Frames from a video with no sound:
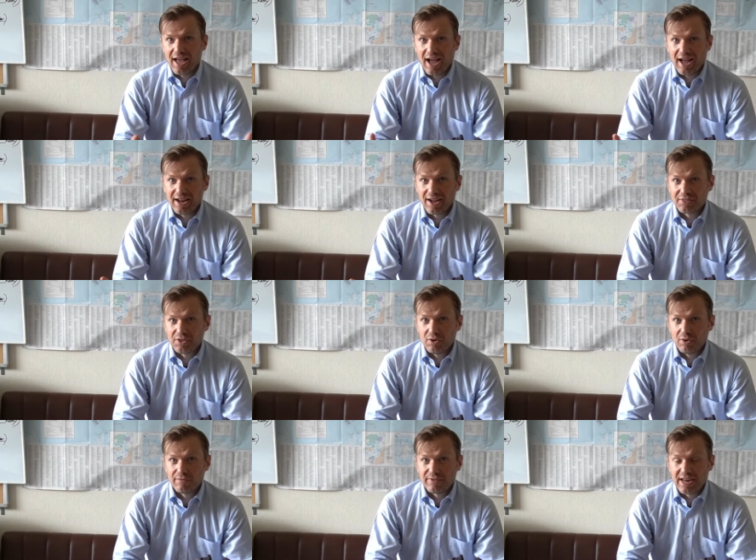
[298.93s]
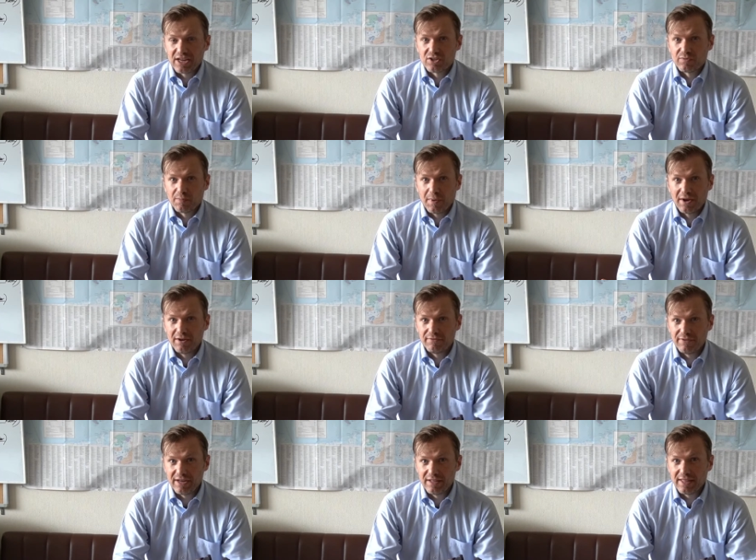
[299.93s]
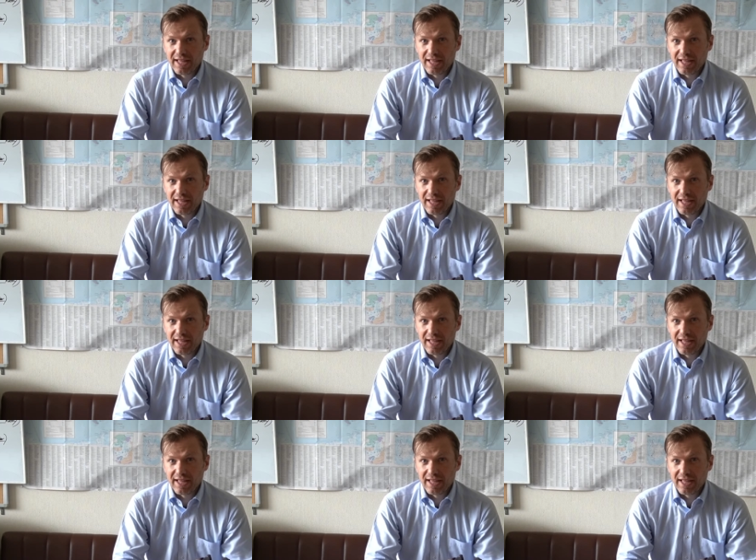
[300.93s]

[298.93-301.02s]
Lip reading: I got the notification from Undefeated